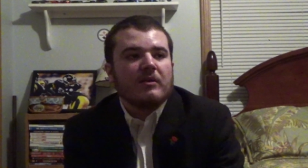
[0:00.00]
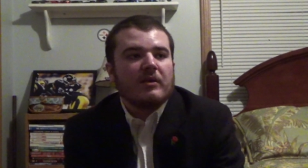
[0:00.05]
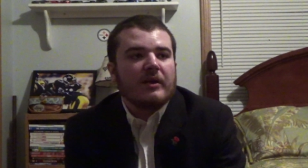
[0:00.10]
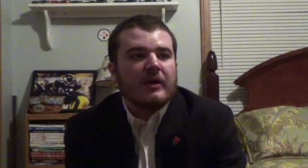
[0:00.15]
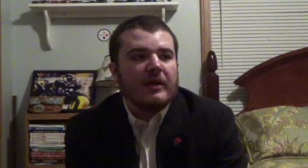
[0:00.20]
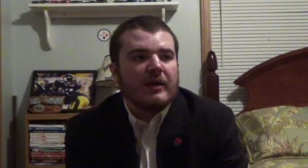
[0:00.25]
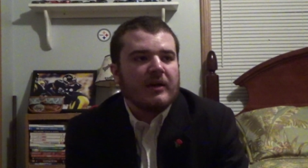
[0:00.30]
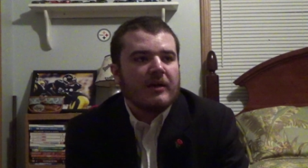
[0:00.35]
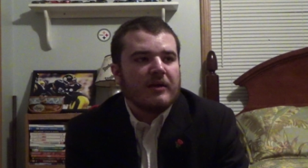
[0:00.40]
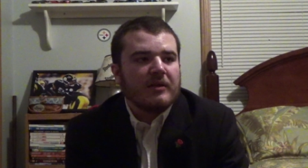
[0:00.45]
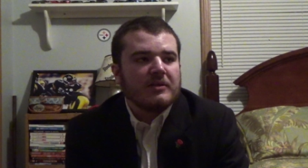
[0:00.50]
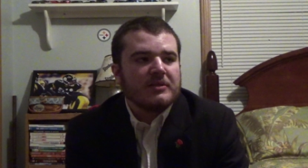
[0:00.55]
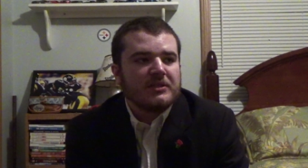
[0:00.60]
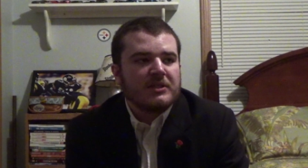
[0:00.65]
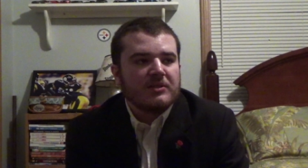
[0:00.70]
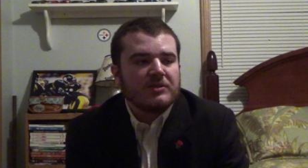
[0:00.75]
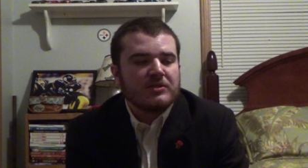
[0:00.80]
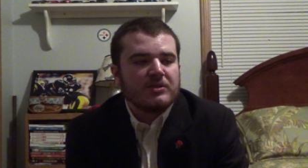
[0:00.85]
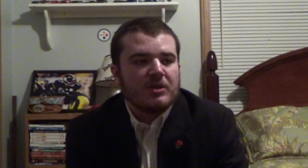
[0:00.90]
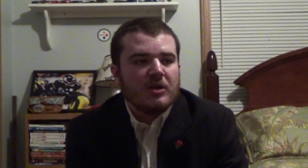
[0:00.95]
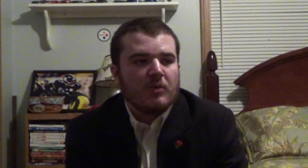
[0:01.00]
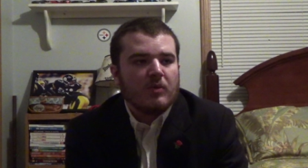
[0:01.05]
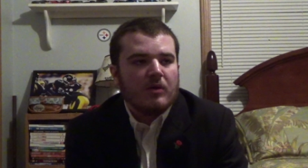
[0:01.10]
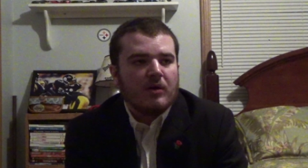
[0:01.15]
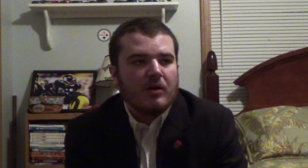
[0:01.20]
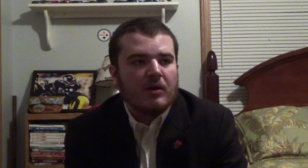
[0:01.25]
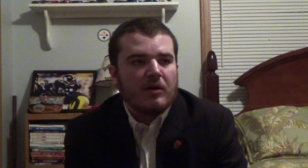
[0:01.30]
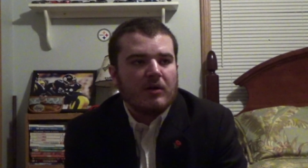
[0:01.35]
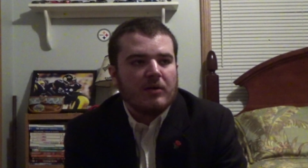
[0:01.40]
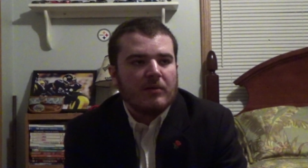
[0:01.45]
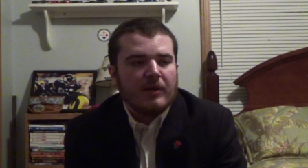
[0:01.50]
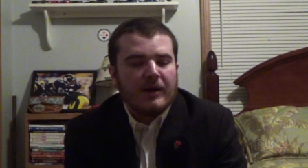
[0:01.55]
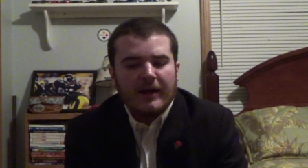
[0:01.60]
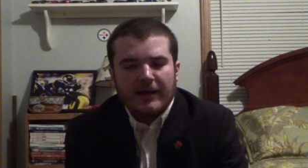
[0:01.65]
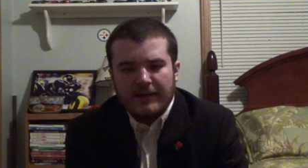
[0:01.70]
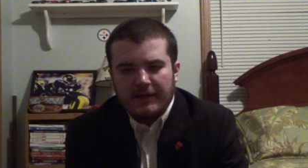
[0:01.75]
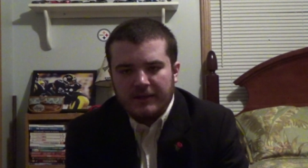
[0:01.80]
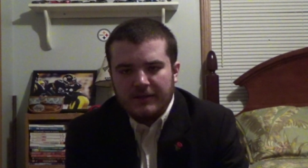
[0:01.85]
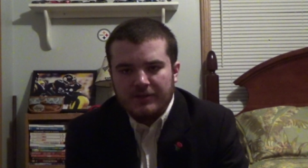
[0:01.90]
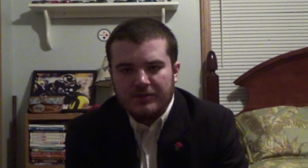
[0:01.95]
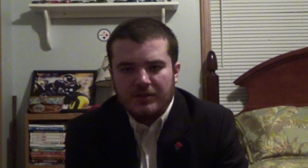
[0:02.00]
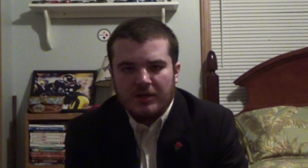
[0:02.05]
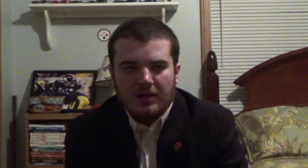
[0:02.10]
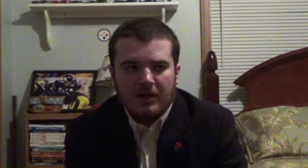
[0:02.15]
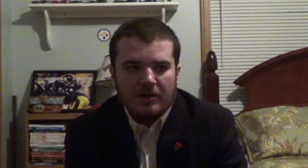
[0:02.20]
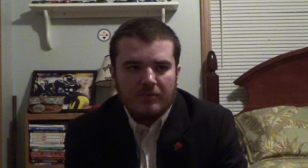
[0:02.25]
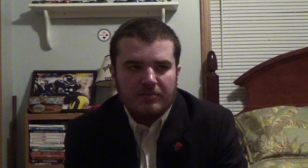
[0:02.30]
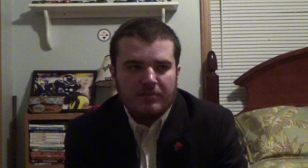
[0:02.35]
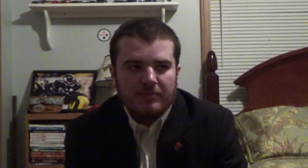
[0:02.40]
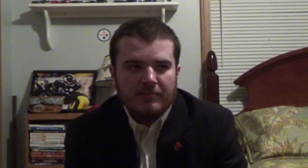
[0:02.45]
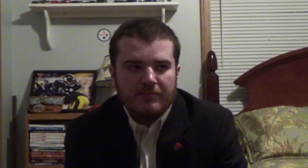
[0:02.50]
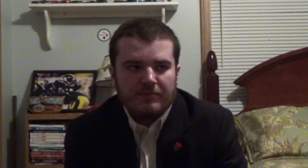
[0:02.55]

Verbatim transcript: And as years go on, I get a job.